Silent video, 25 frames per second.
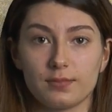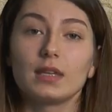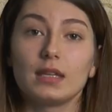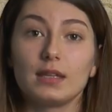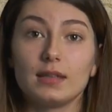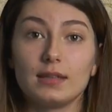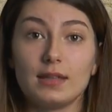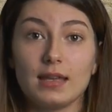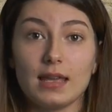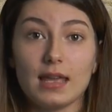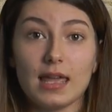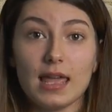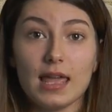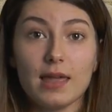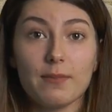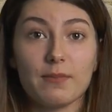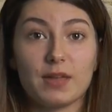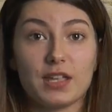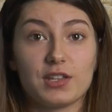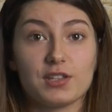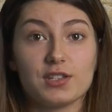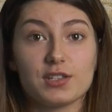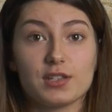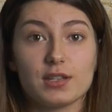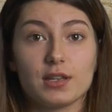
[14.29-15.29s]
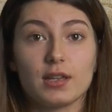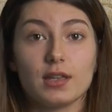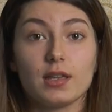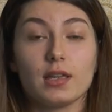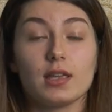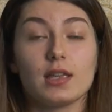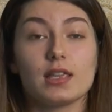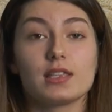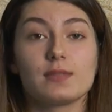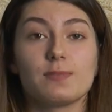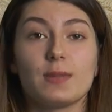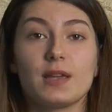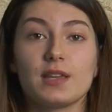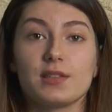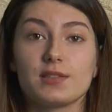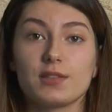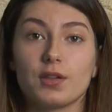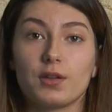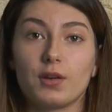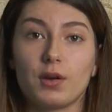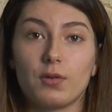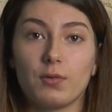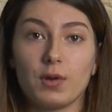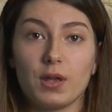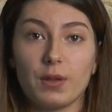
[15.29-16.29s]
The image is based
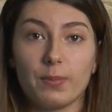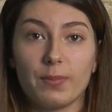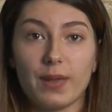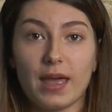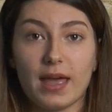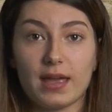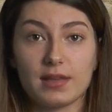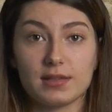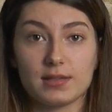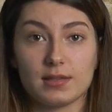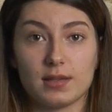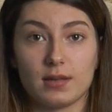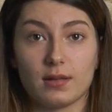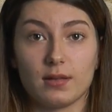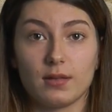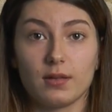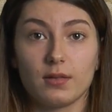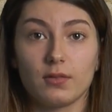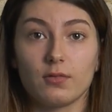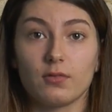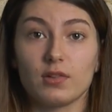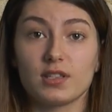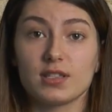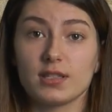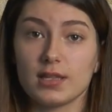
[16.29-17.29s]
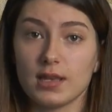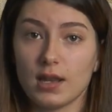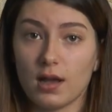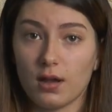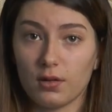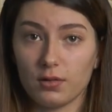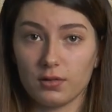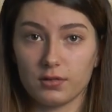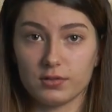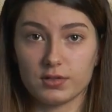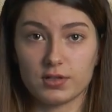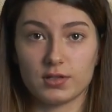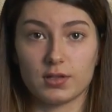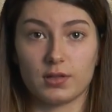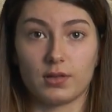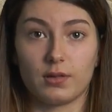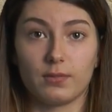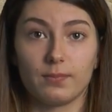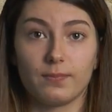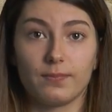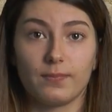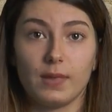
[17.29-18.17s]
on a real person, Christina Olson,